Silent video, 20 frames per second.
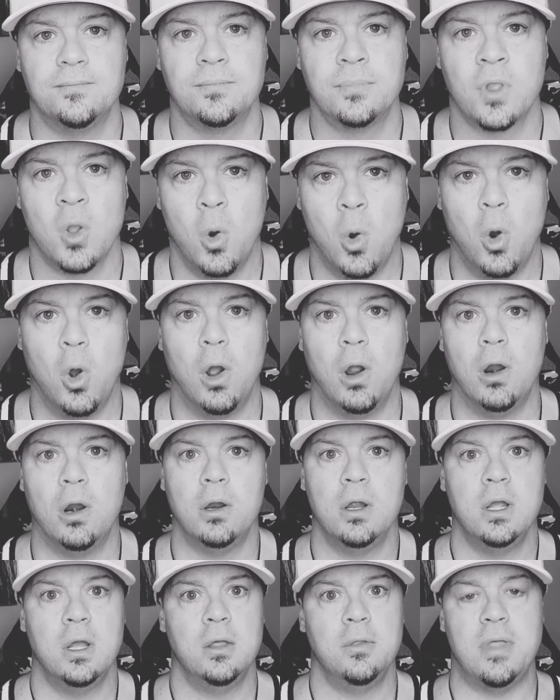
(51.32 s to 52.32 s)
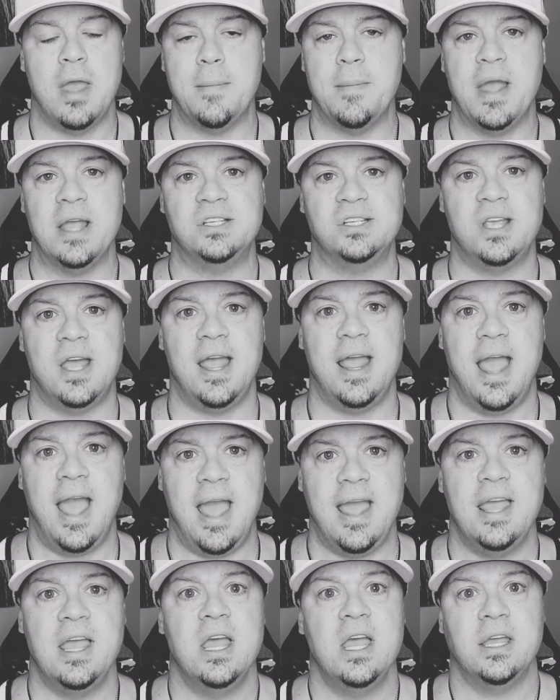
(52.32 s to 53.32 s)
Or they may say,
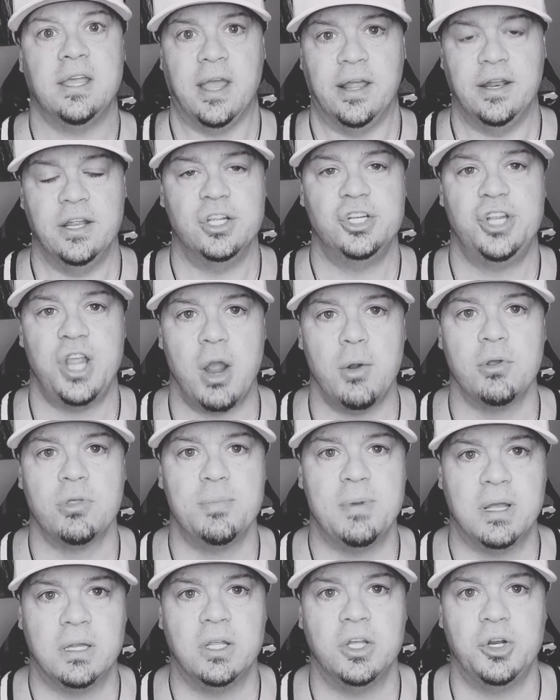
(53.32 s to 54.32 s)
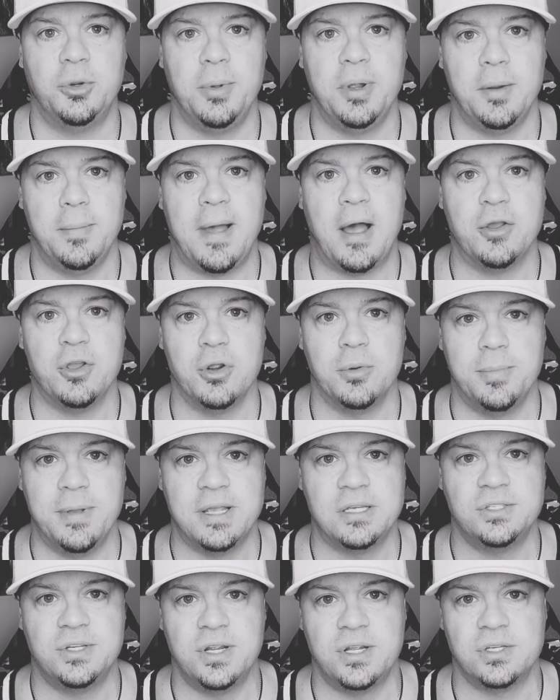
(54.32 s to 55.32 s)
hey, can you share with me a little bit about your
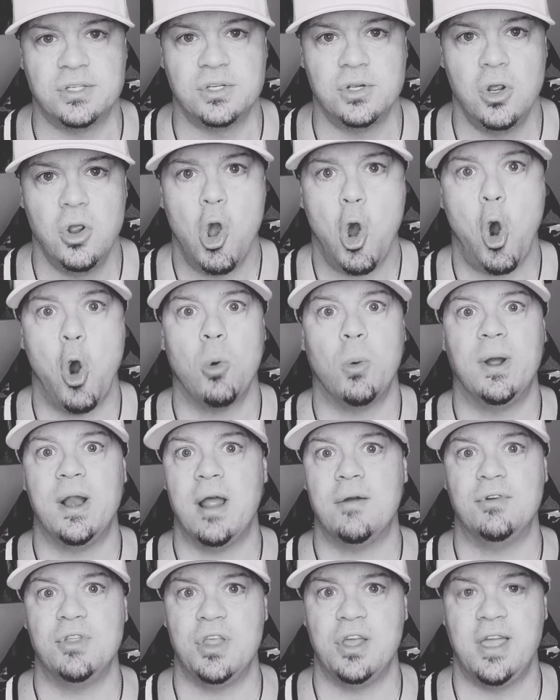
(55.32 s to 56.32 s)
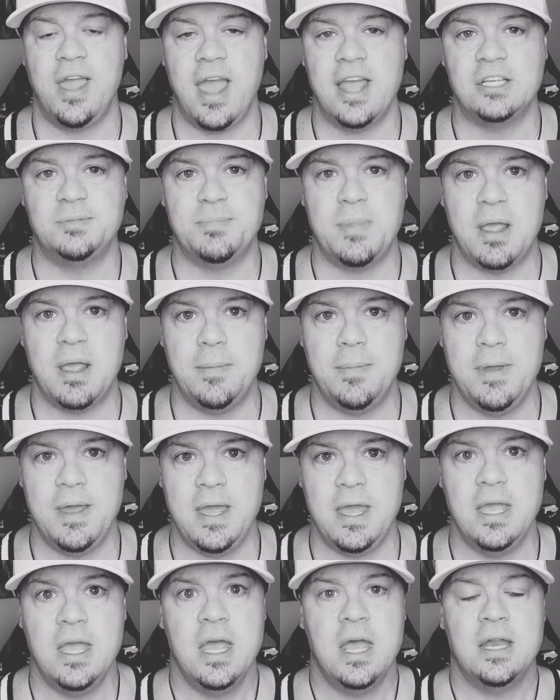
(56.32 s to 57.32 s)
business? Or whatever the case may
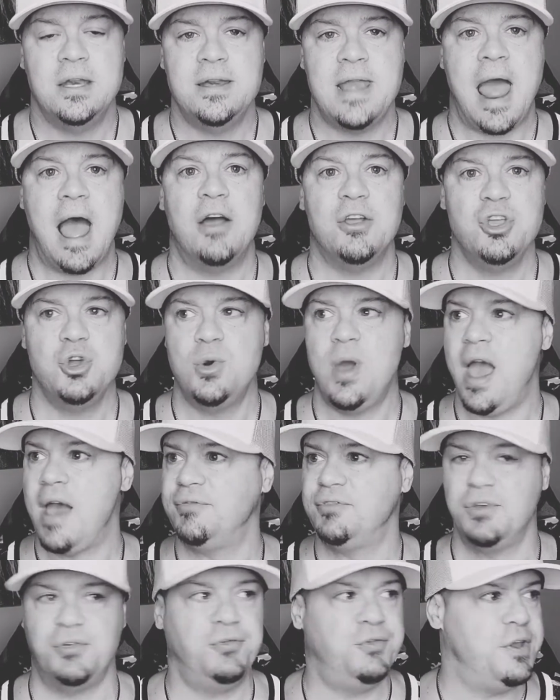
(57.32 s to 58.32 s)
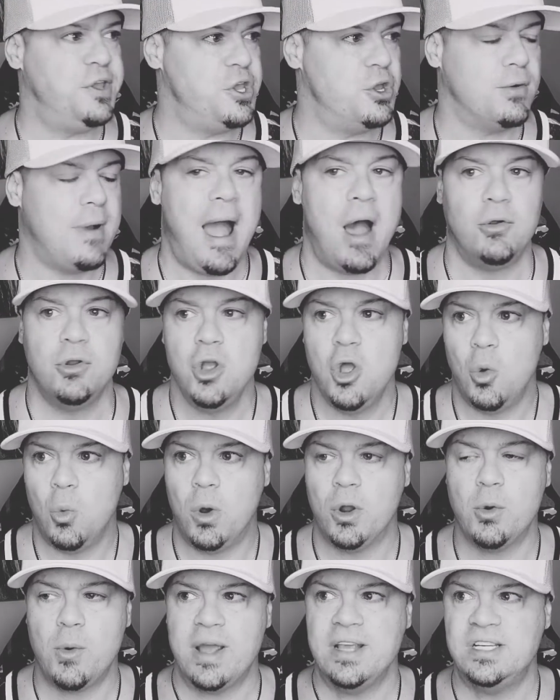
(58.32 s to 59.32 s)
be. Now you have to figure out,
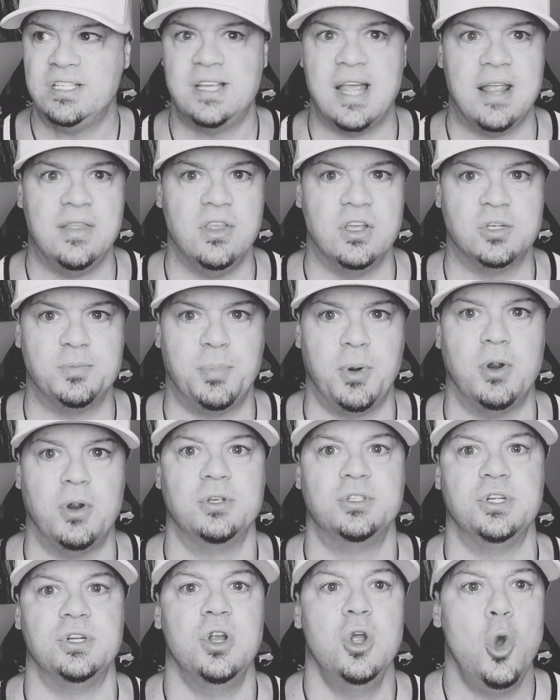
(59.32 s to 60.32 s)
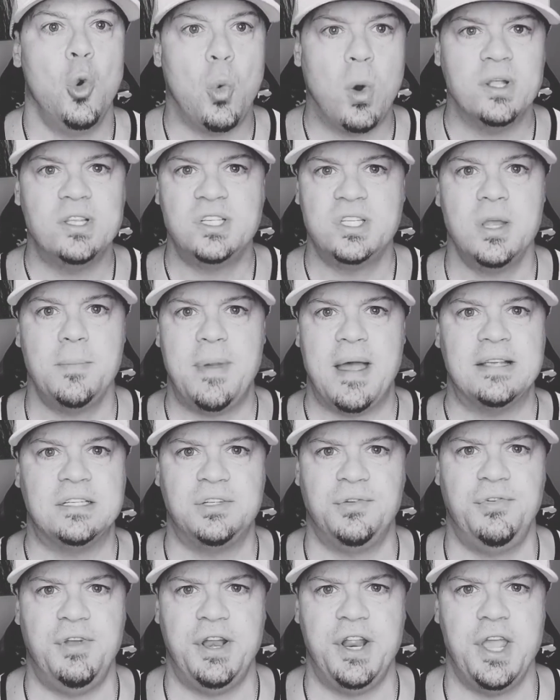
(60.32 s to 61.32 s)
what do I send this person? What's the best
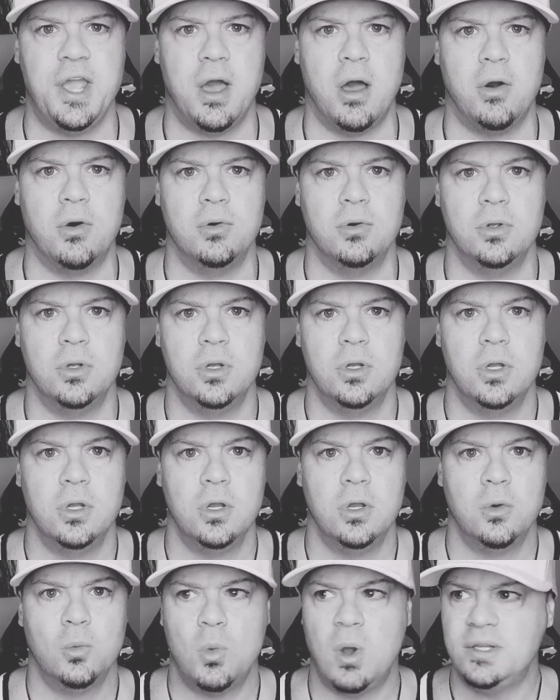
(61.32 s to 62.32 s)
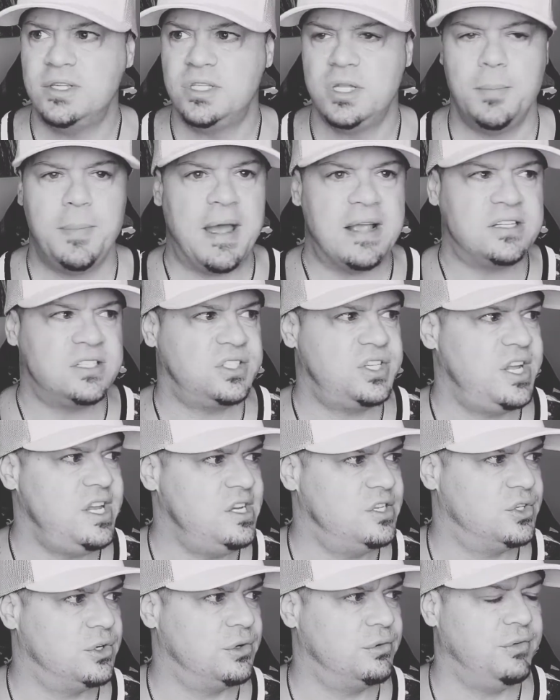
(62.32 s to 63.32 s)
video? What's the best
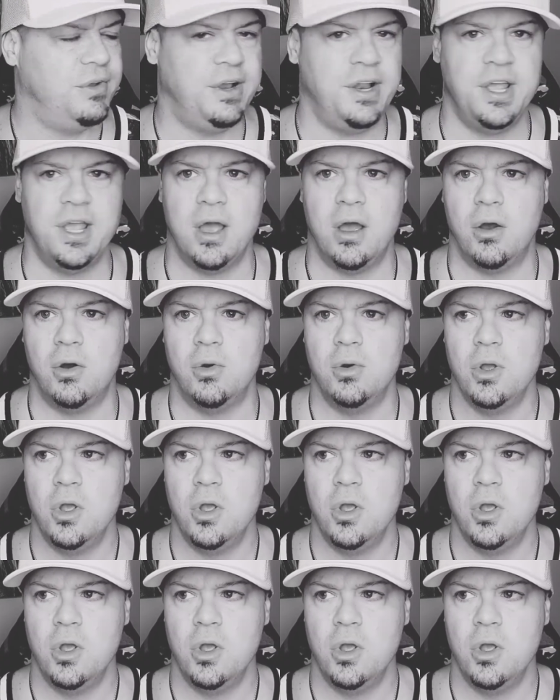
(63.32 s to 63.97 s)
teaser video?